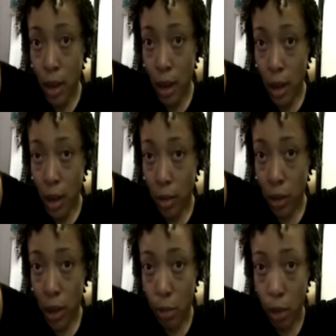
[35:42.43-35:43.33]

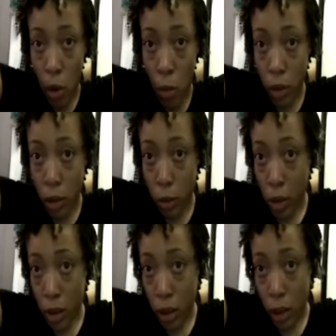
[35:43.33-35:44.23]
So I'm just hoping this
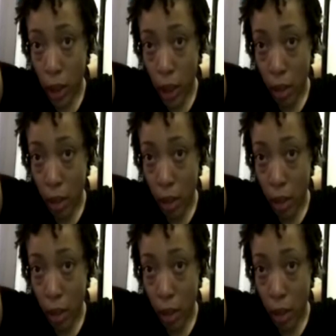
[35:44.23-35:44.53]
one doesn't get